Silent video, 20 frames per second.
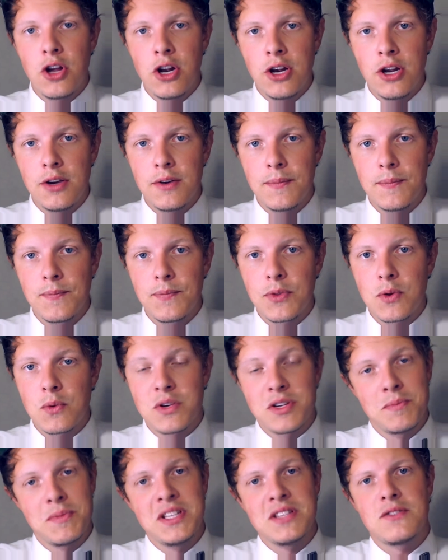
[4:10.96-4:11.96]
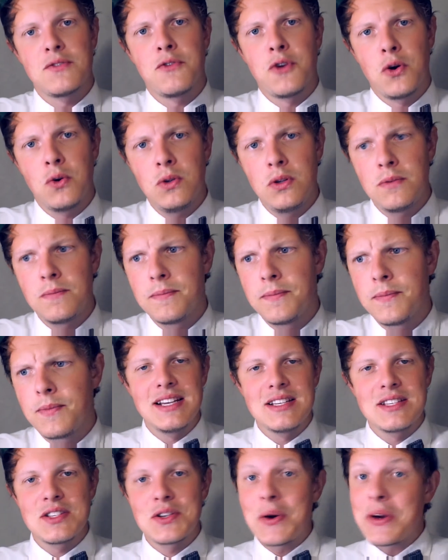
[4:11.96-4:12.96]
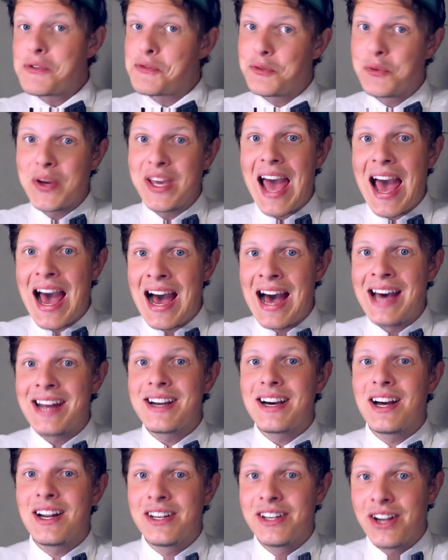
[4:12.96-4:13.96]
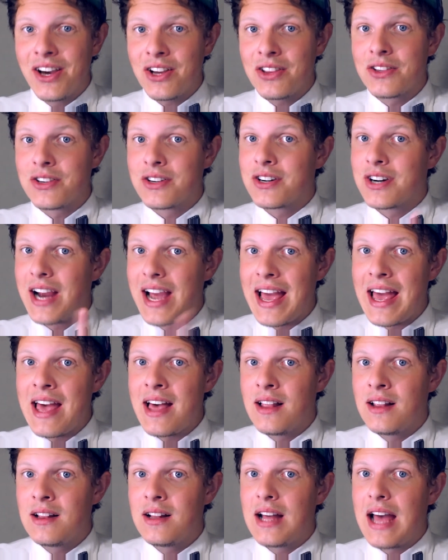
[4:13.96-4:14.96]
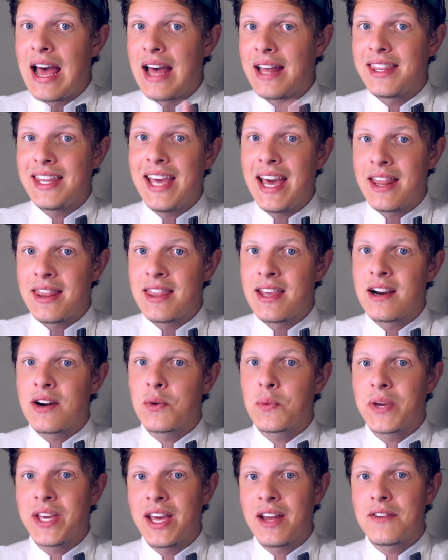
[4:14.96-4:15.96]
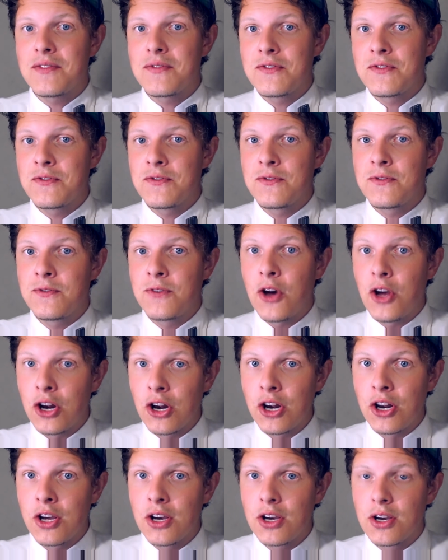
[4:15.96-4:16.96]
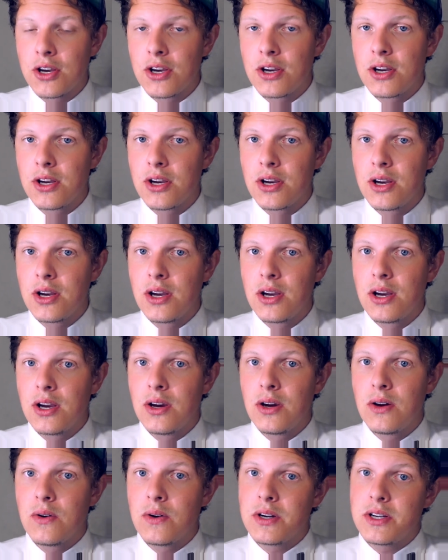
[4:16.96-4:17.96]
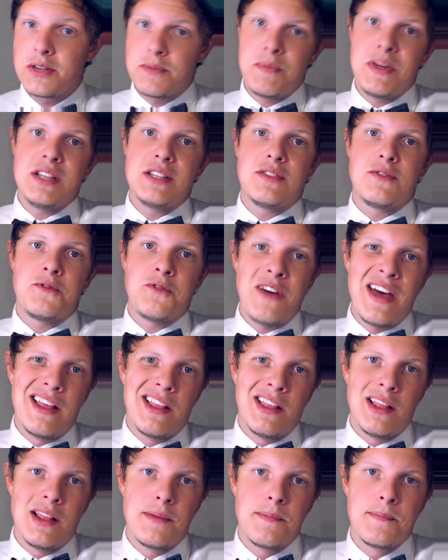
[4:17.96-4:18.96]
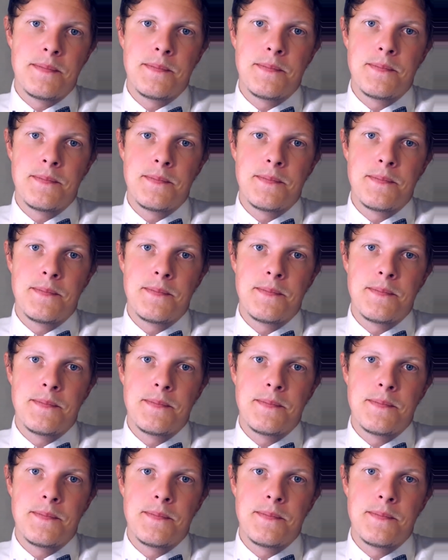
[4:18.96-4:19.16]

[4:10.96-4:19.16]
föl, which means fold. So if we add another L at the end there, we get föl, which means fell.